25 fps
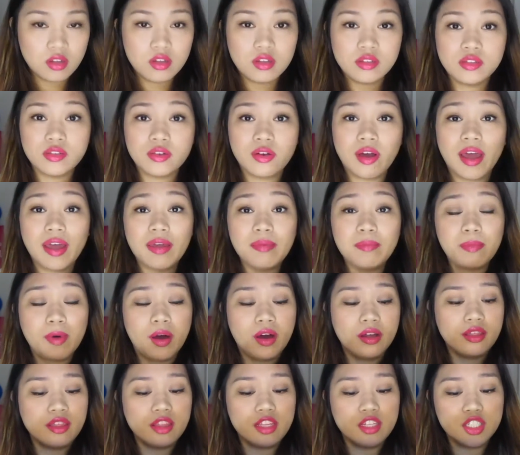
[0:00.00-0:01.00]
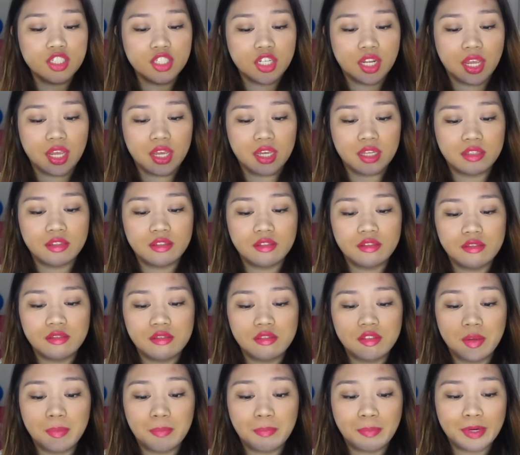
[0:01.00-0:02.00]
So I bought the shade
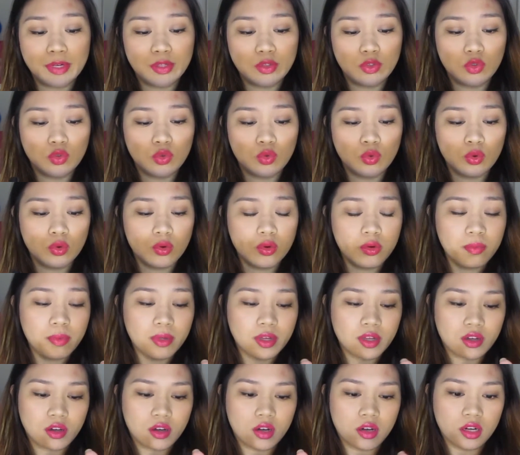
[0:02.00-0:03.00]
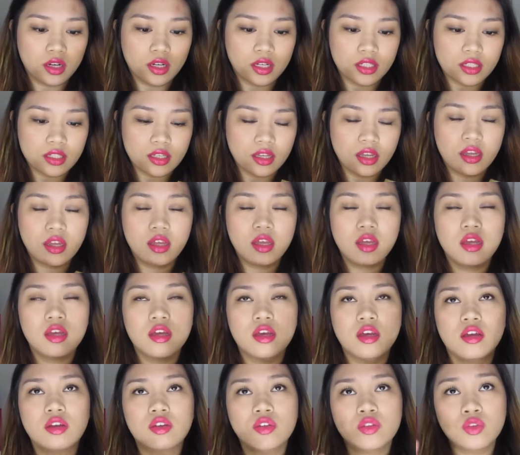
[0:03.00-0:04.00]
number 2 because
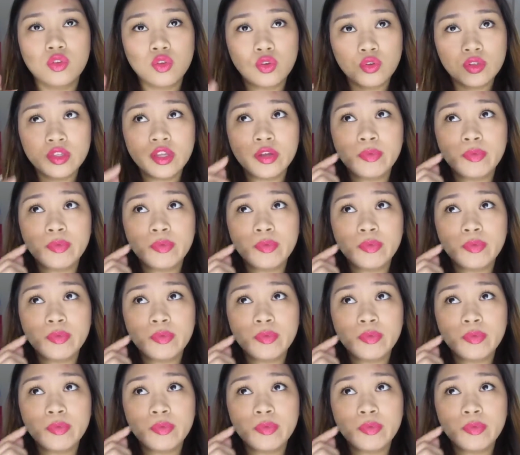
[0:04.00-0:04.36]
nung